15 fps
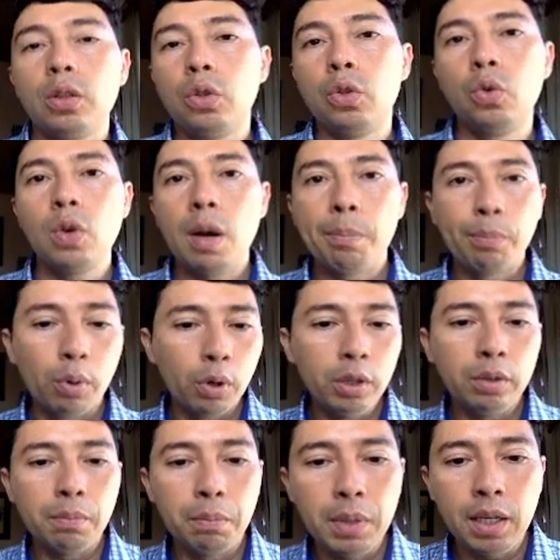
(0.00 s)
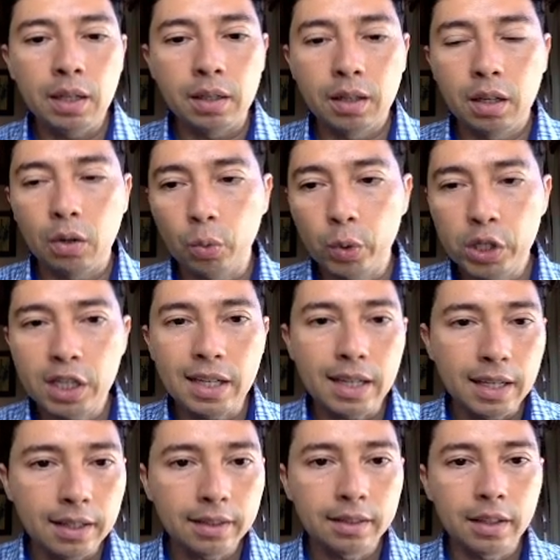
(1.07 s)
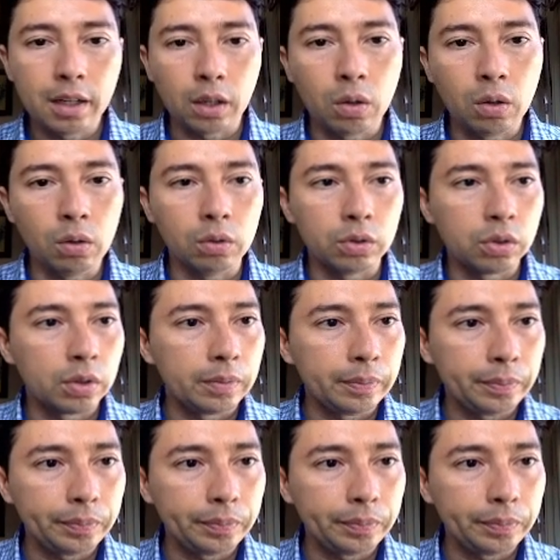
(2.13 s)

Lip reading: to a point B, which is their goals,